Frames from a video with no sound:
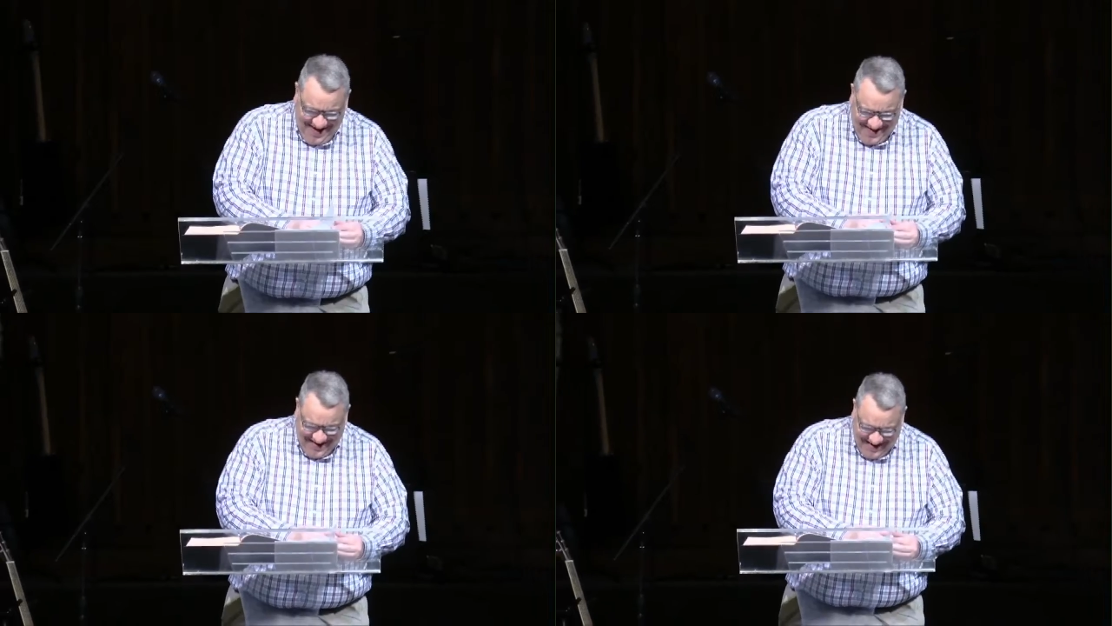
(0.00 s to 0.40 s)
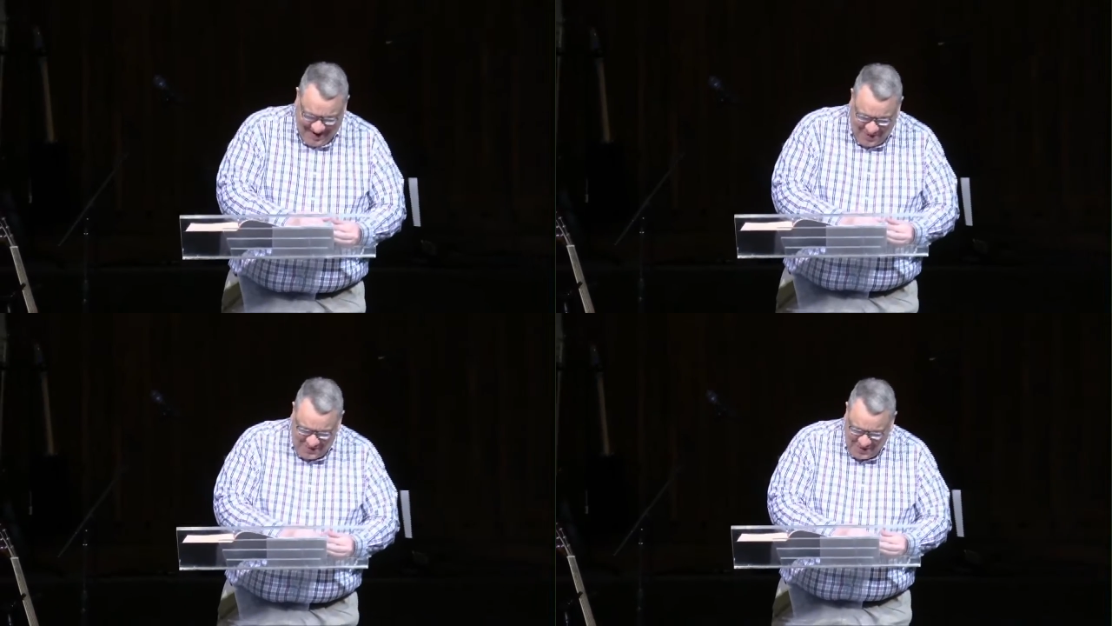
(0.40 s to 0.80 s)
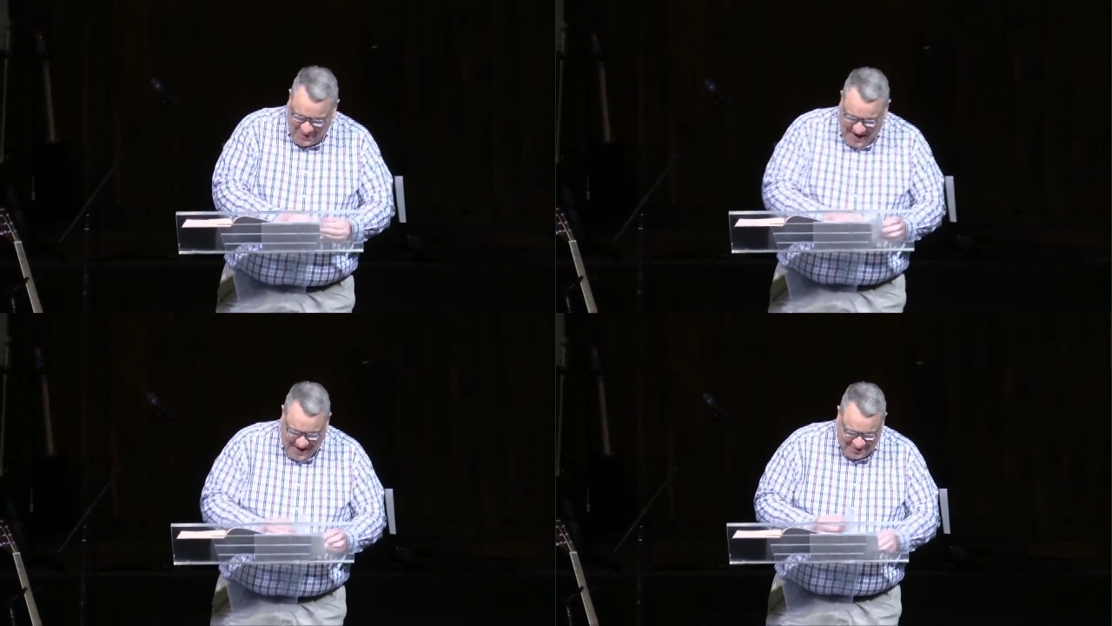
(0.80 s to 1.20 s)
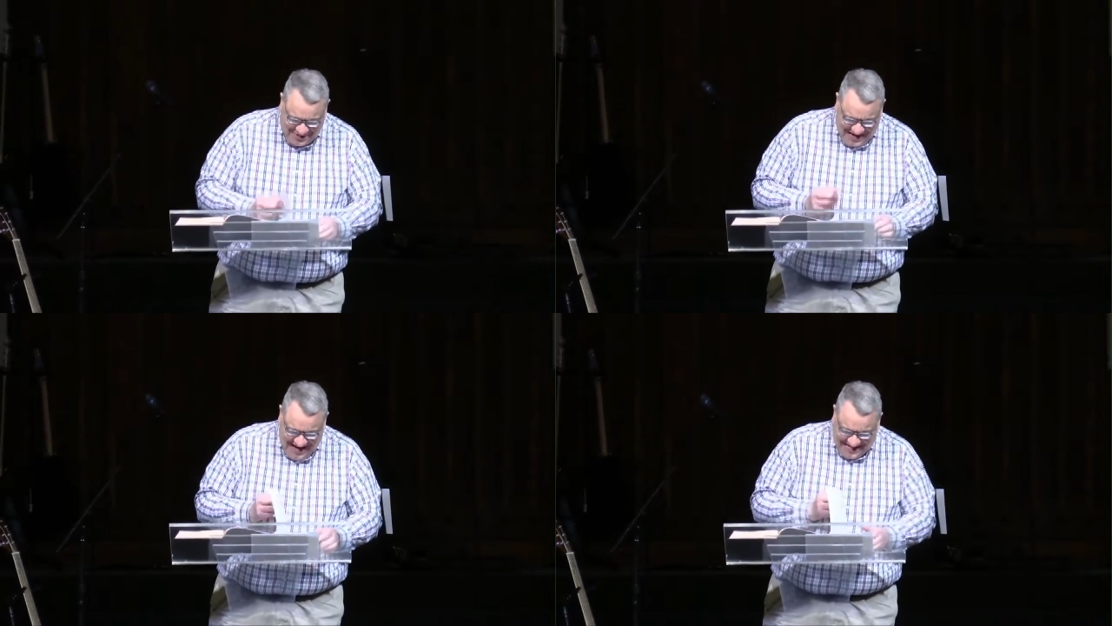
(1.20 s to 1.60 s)
All right, open your
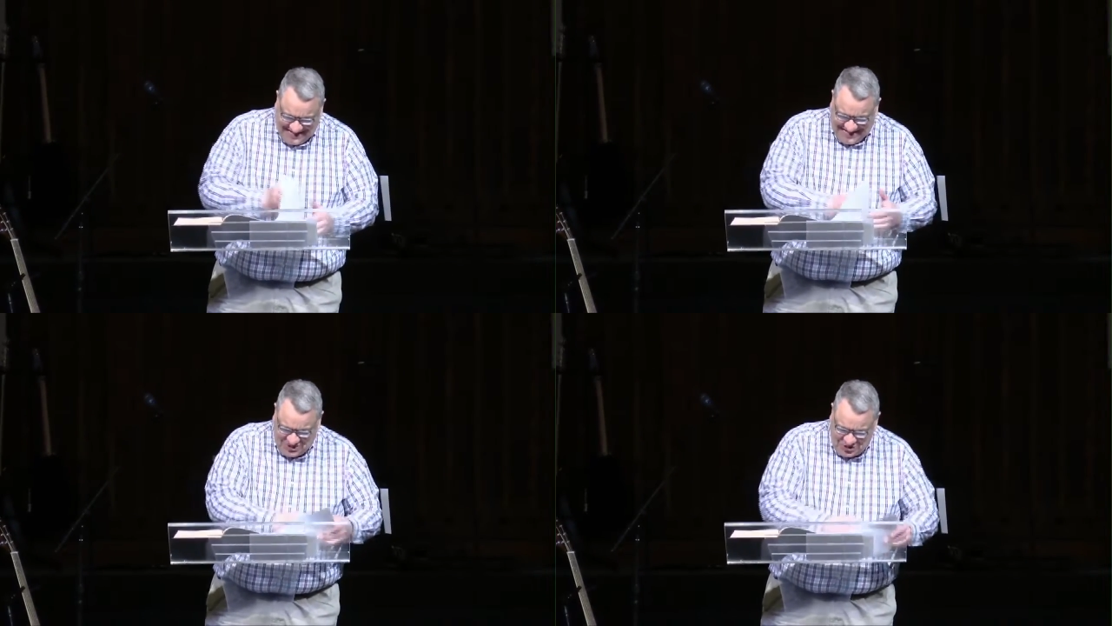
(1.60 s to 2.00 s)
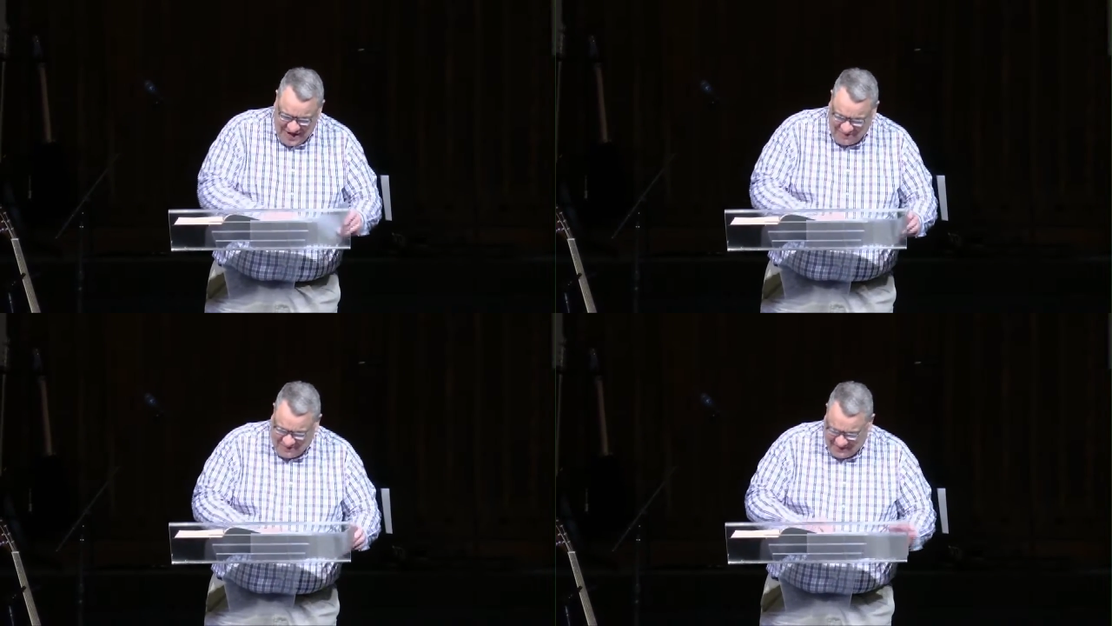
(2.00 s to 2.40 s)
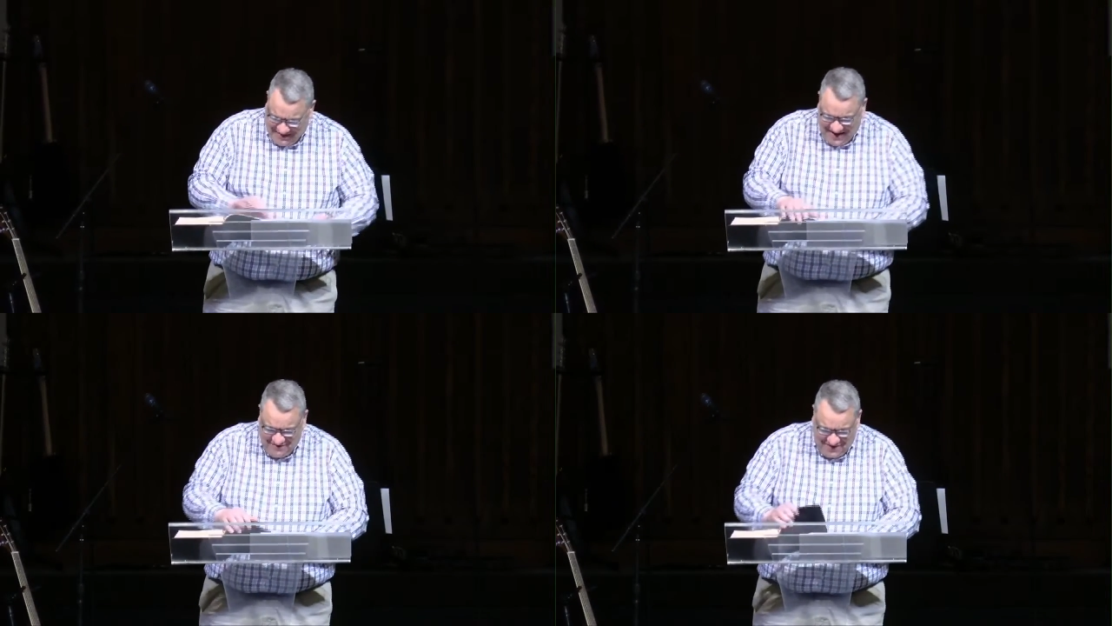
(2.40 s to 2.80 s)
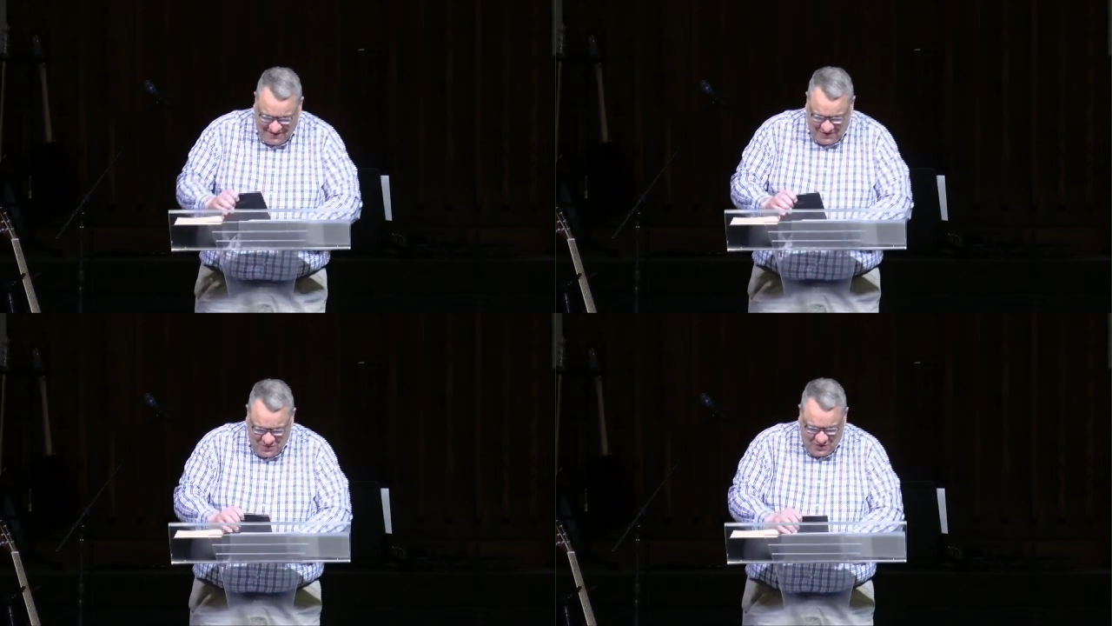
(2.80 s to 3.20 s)
Bibles to Exodus chapter 11,
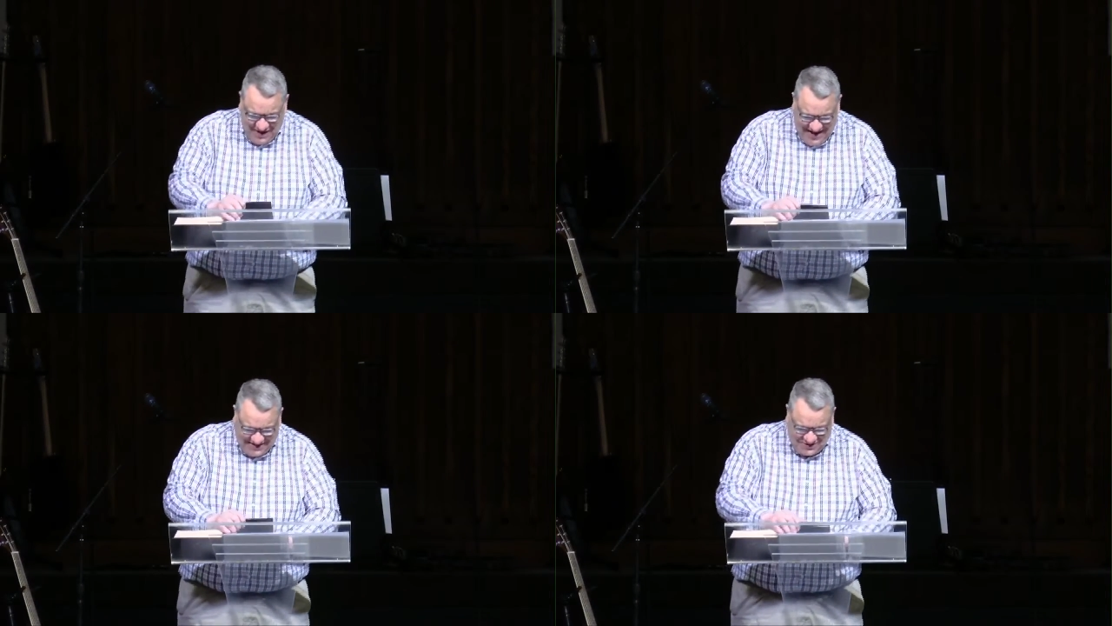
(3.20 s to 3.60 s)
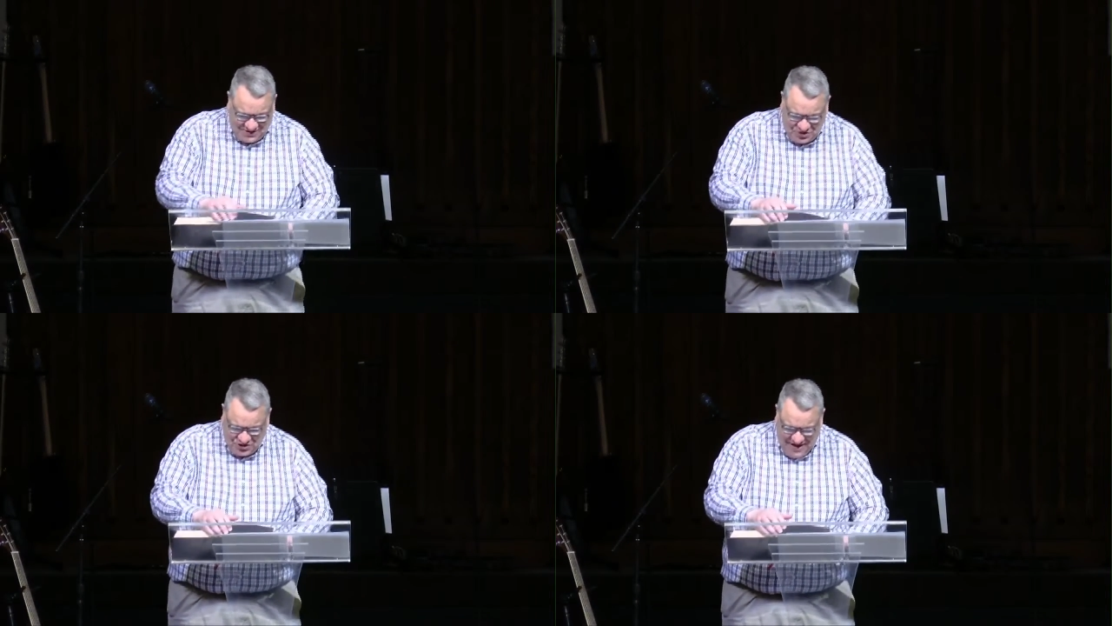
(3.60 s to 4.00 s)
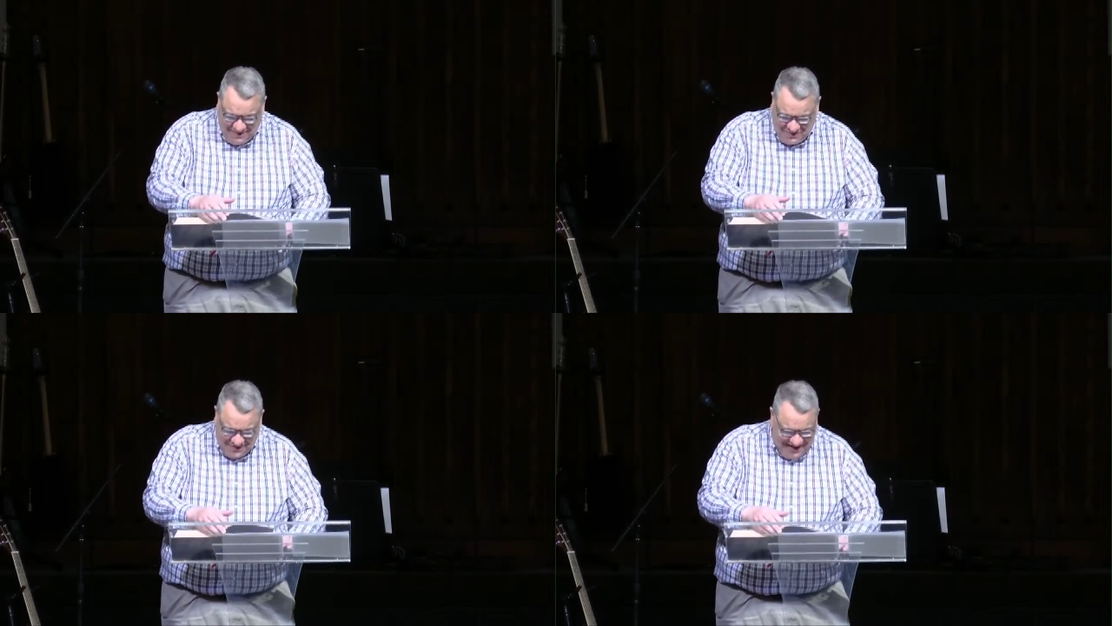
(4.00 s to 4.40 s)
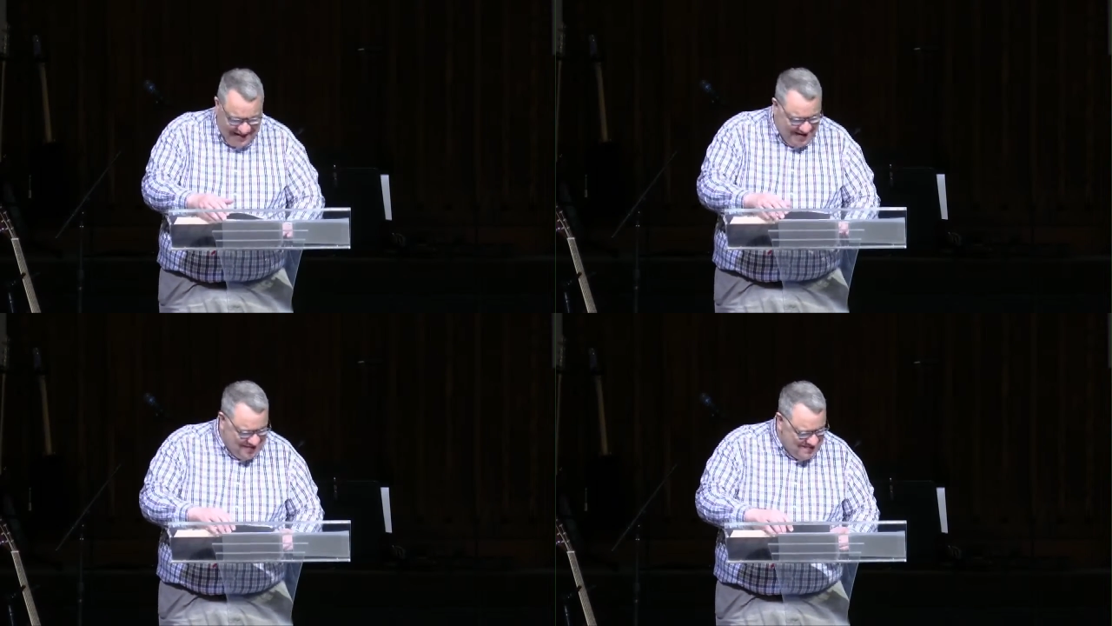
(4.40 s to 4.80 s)
if you would. Exodus chapter
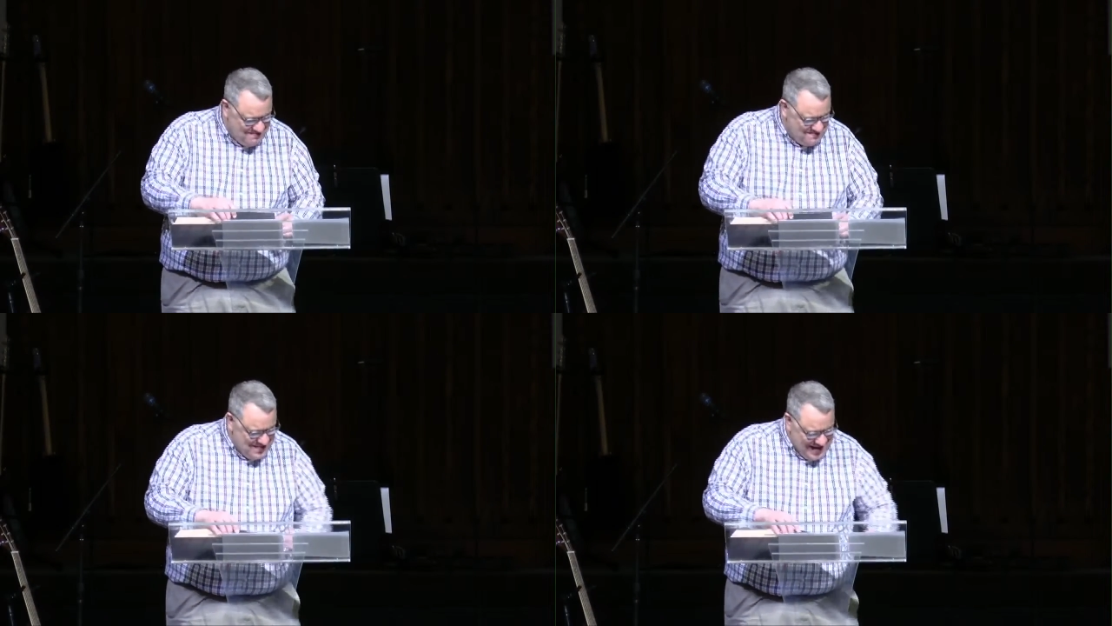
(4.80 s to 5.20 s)
11.